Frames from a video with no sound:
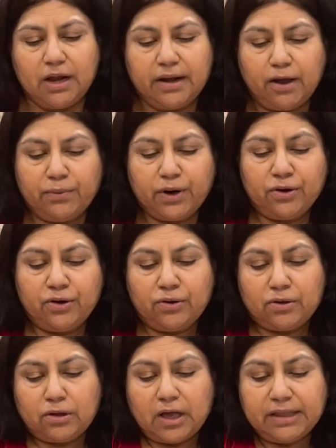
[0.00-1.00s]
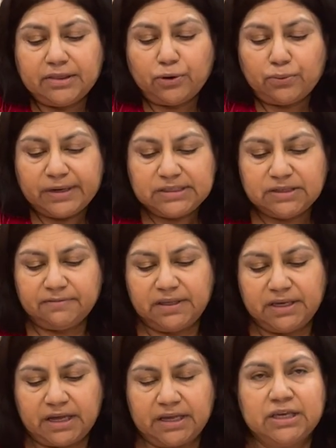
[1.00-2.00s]
Now we're gonna cut the rest of
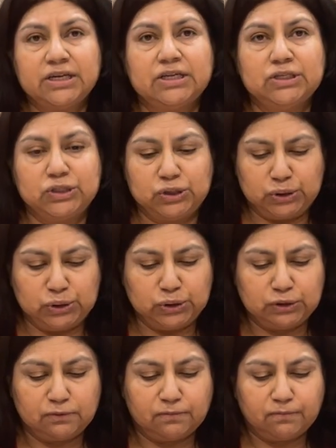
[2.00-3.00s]
the onion into